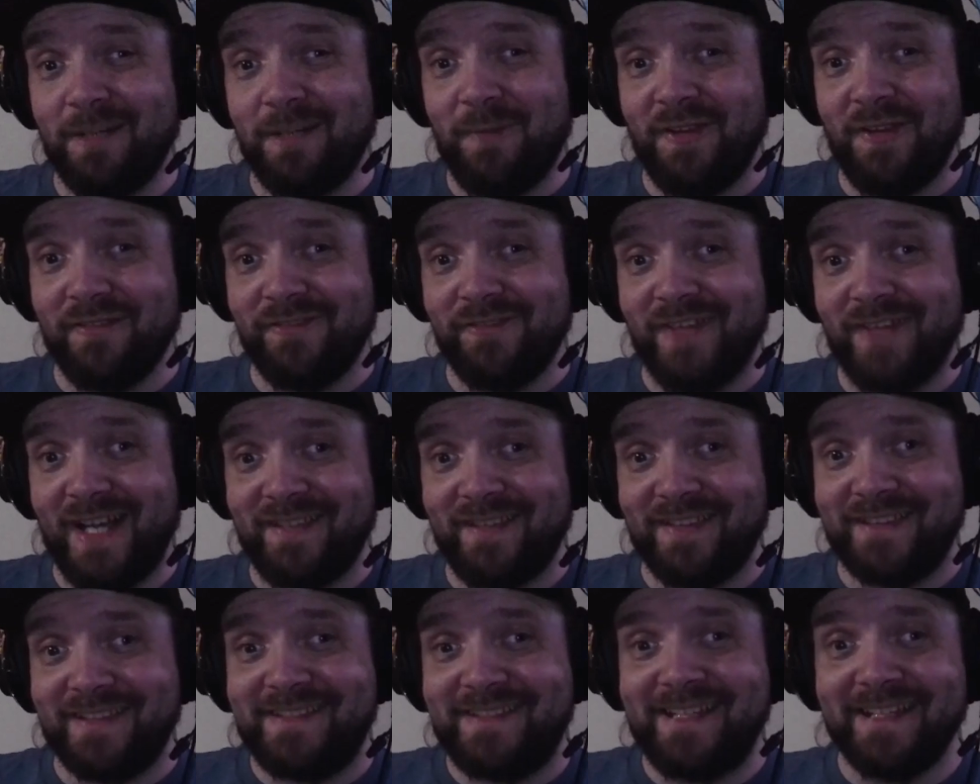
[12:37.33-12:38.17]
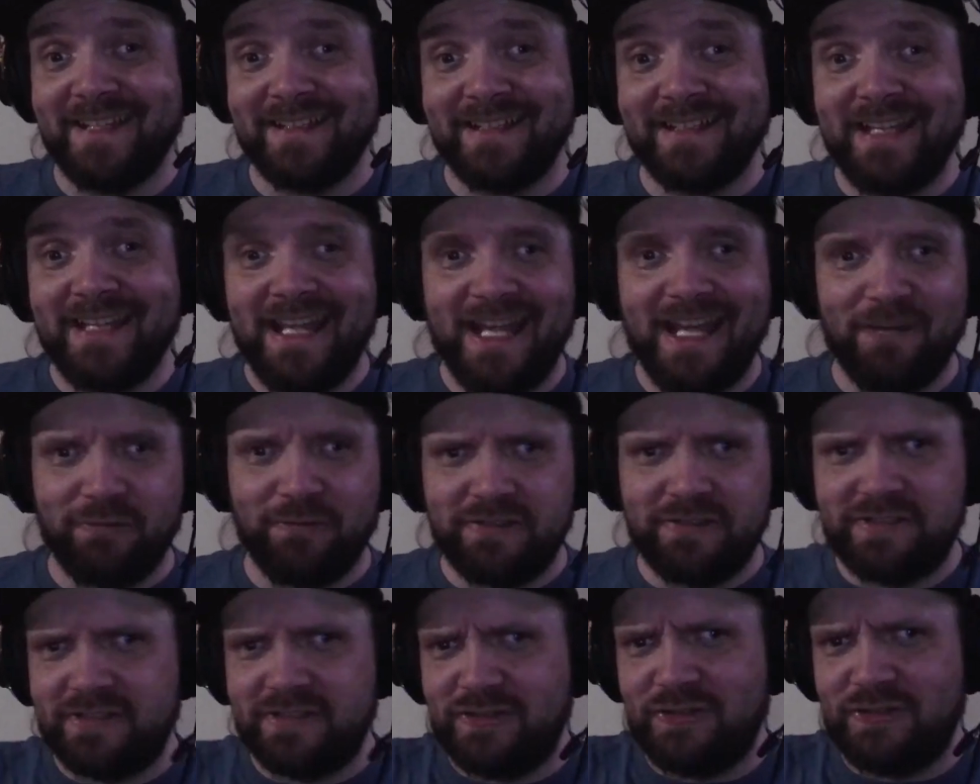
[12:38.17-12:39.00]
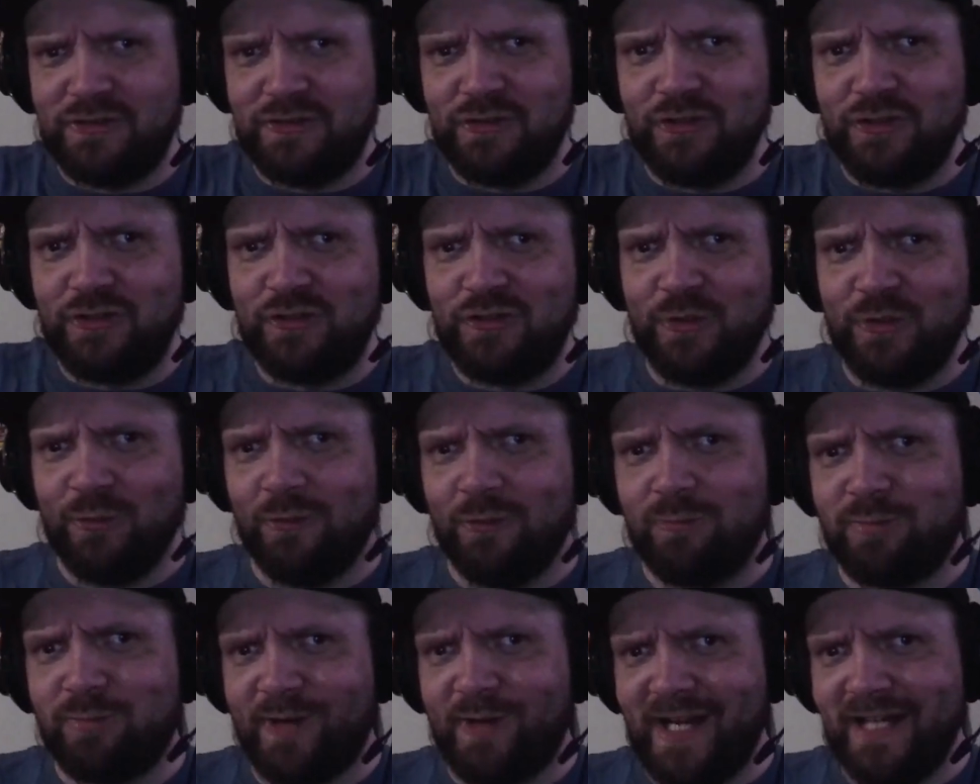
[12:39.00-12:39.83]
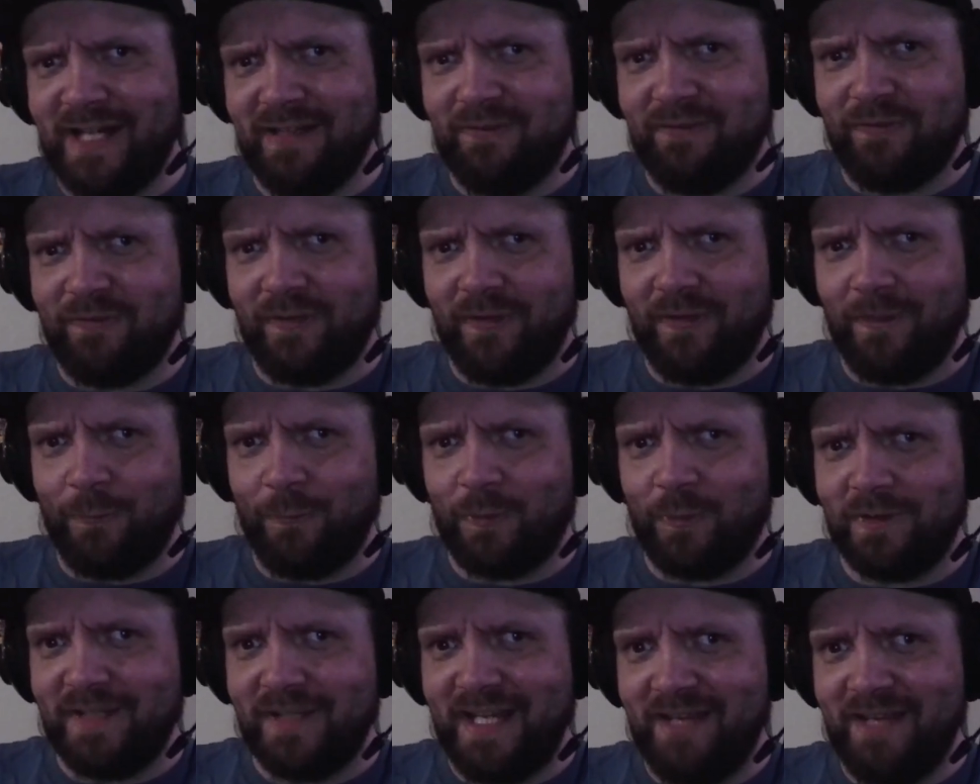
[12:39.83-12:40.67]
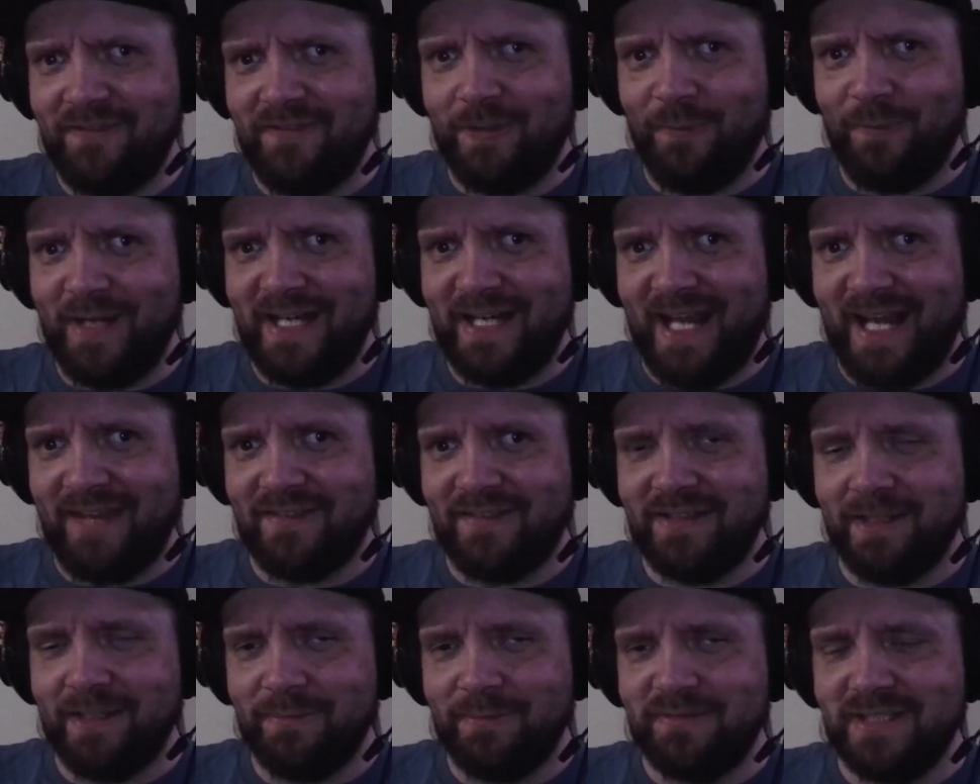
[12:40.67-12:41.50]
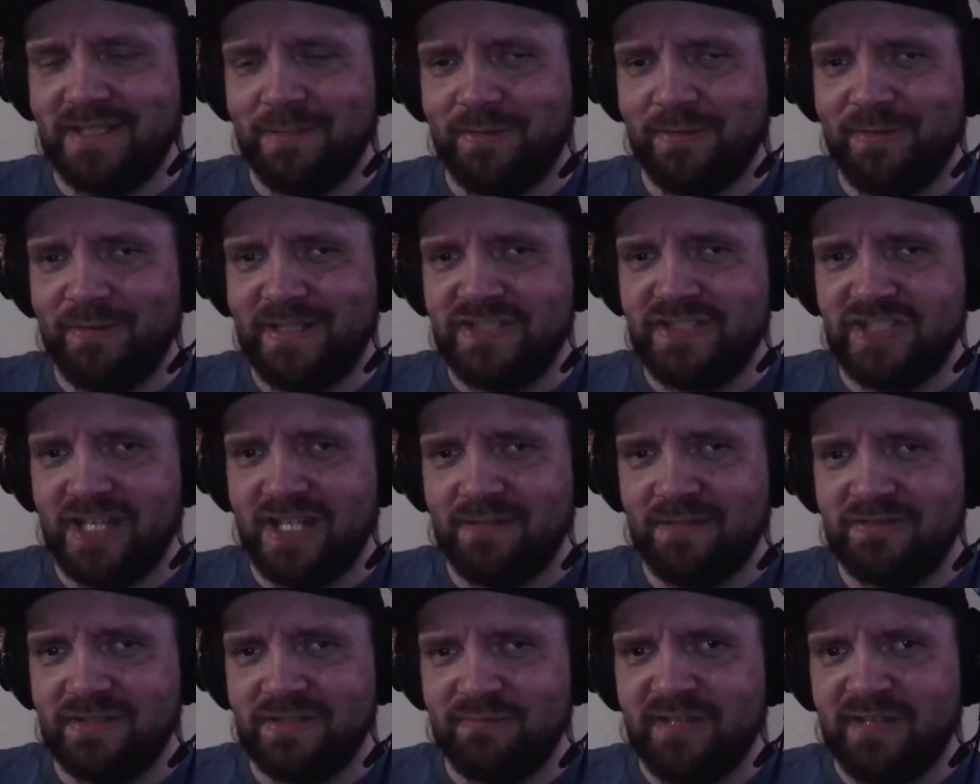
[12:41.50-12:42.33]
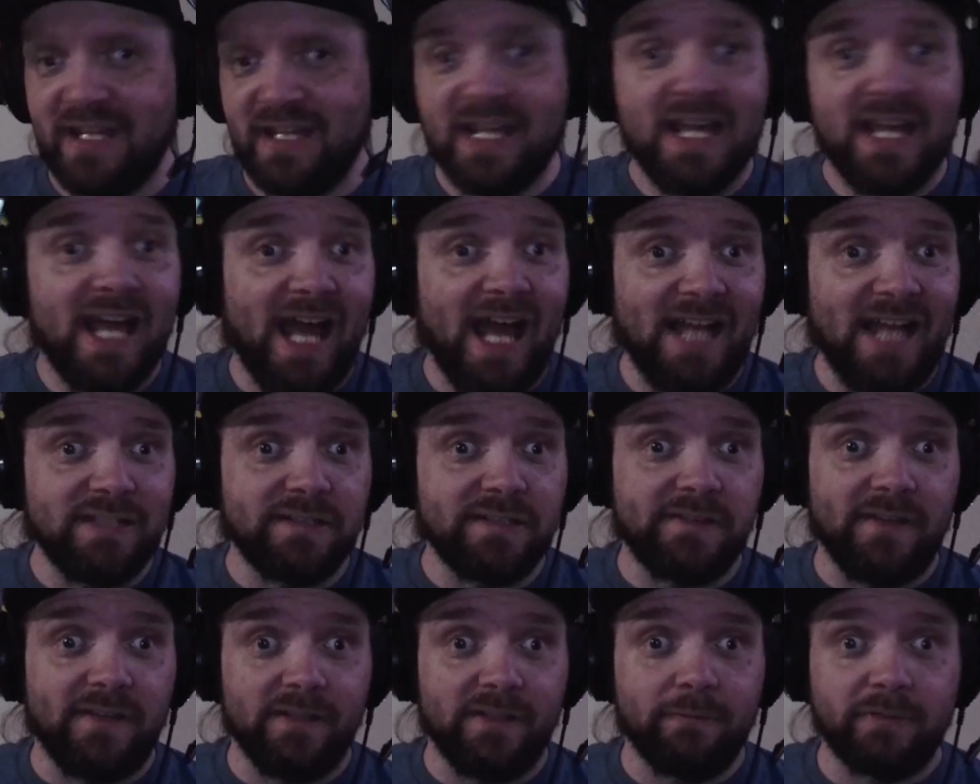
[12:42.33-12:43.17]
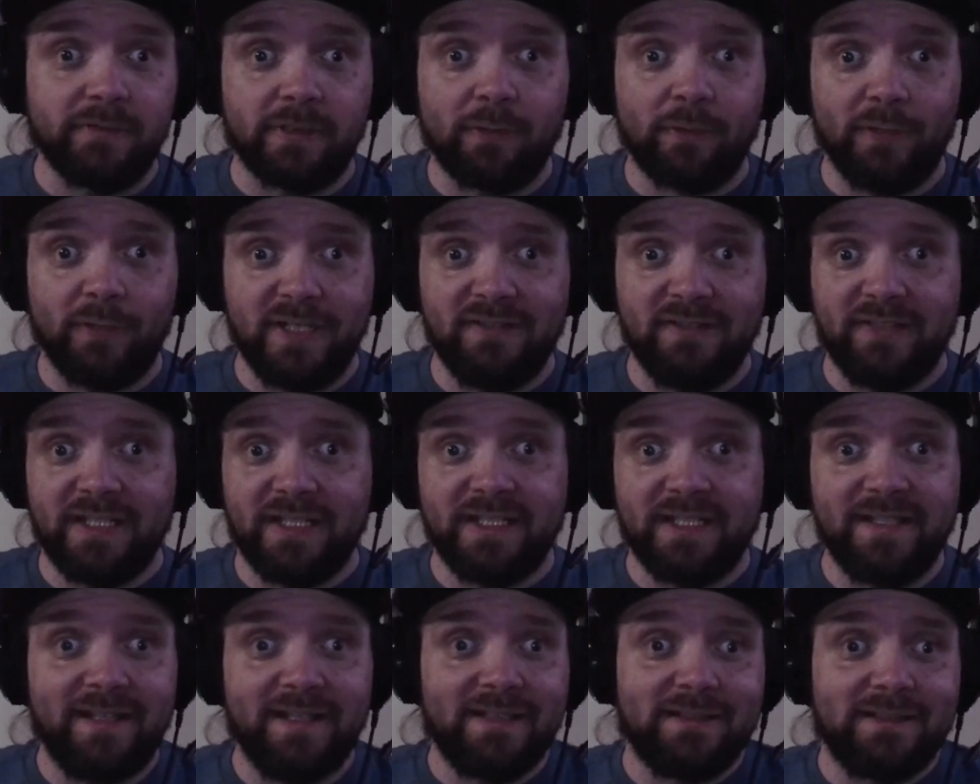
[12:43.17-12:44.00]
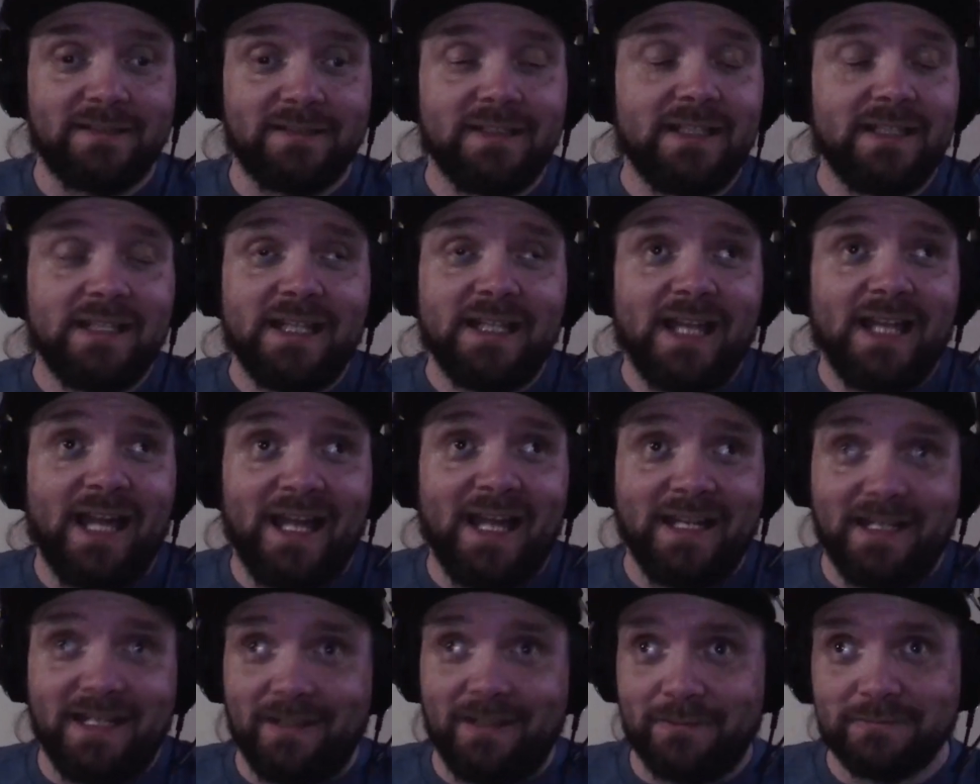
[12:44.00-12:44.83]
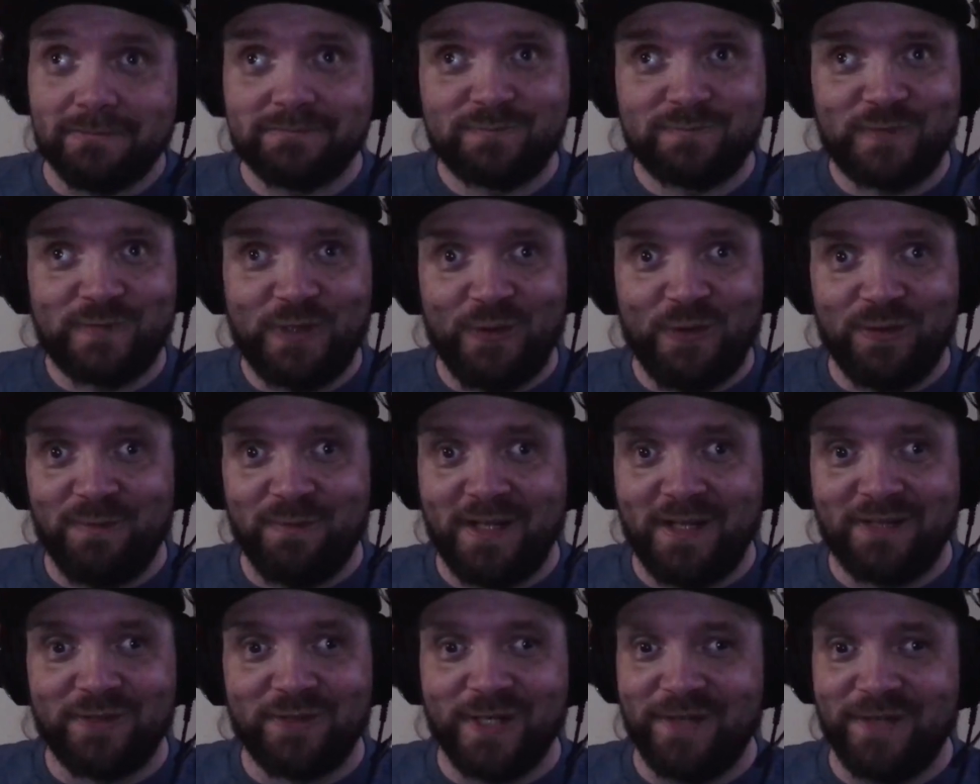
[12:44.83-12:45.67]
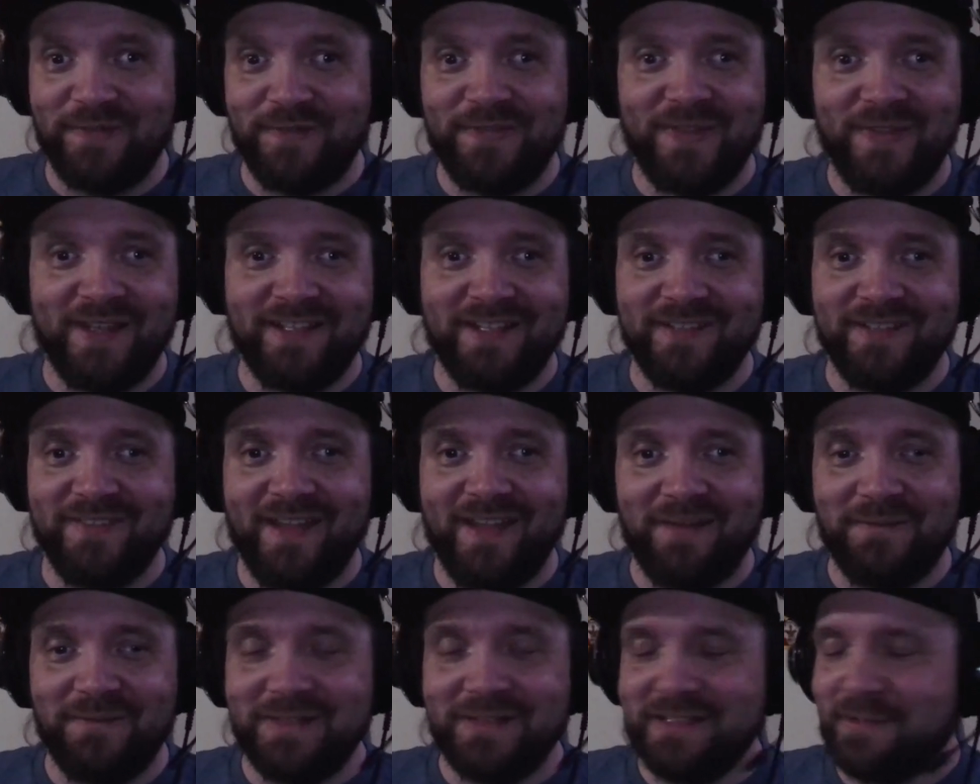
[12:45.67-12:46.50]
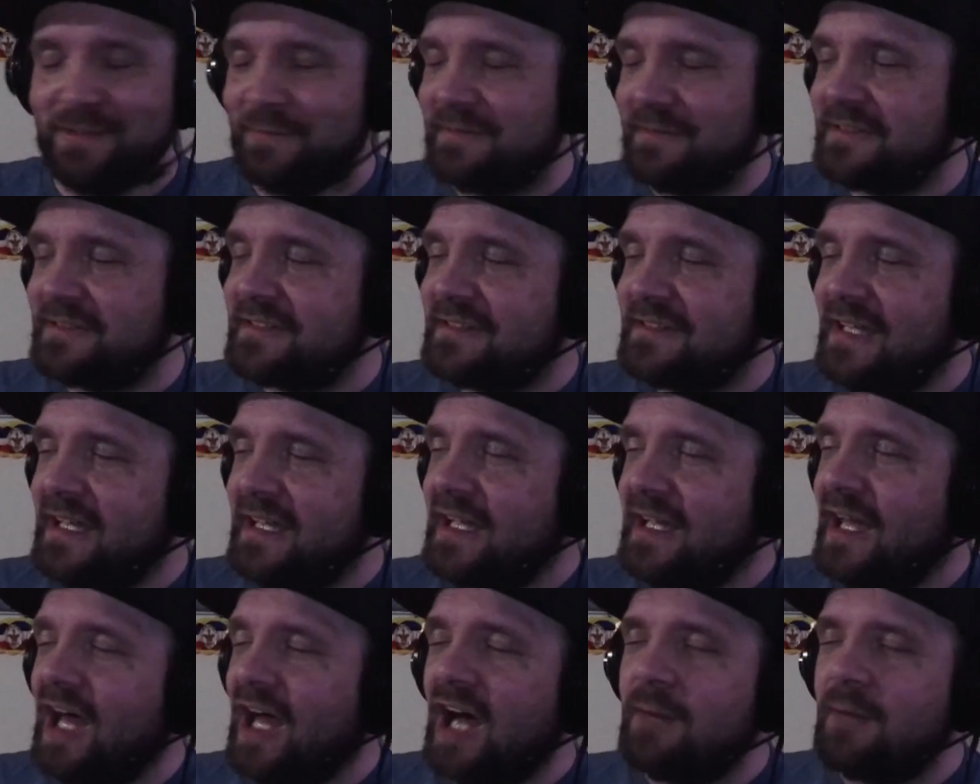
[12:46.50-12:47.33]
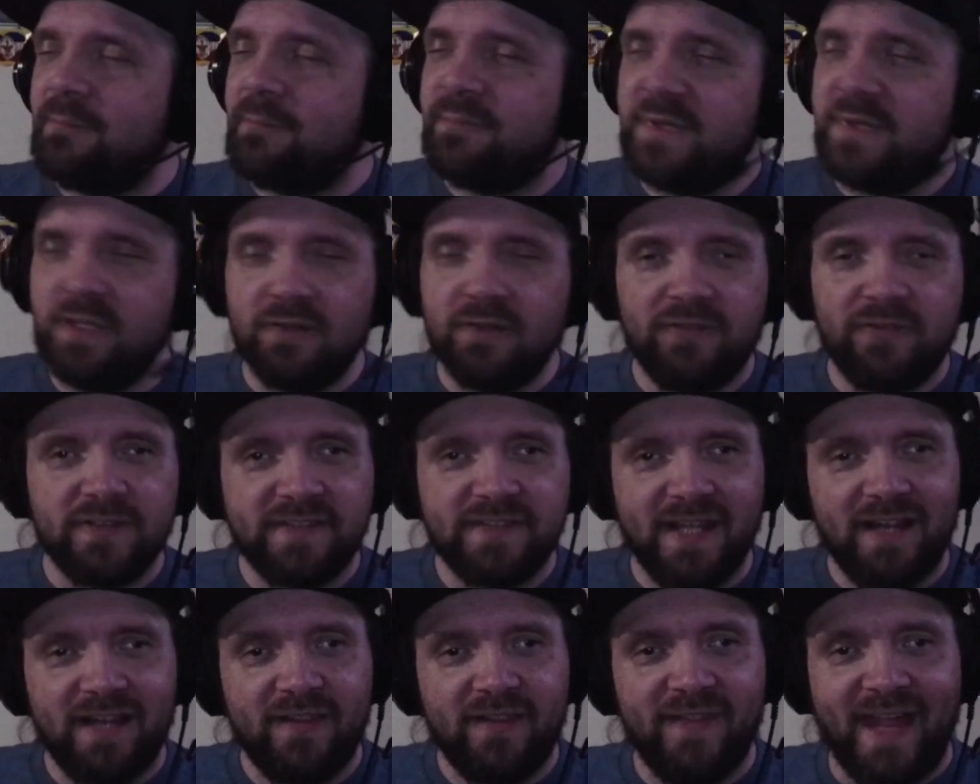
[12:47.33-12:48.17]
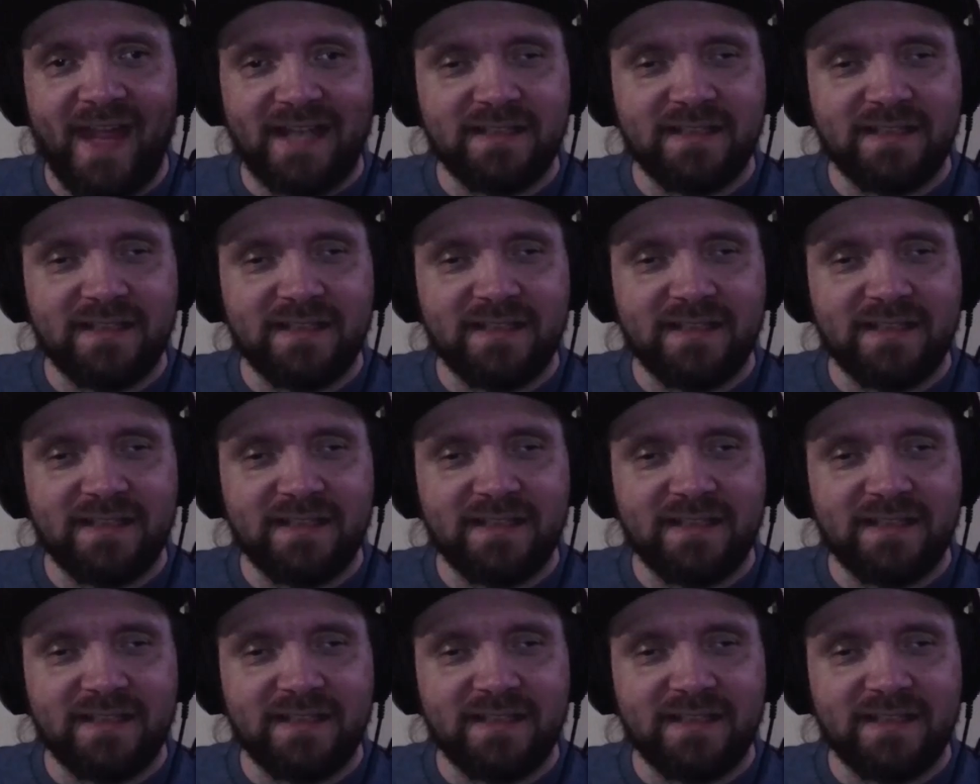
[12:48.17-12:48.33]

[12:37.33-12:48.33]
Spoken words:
the fact that it was dual branded for the World Heavyweight and the WWE Championship. I just thought it was a great looking title, and I'll go to my grave thinking that one. It was a beautiful title that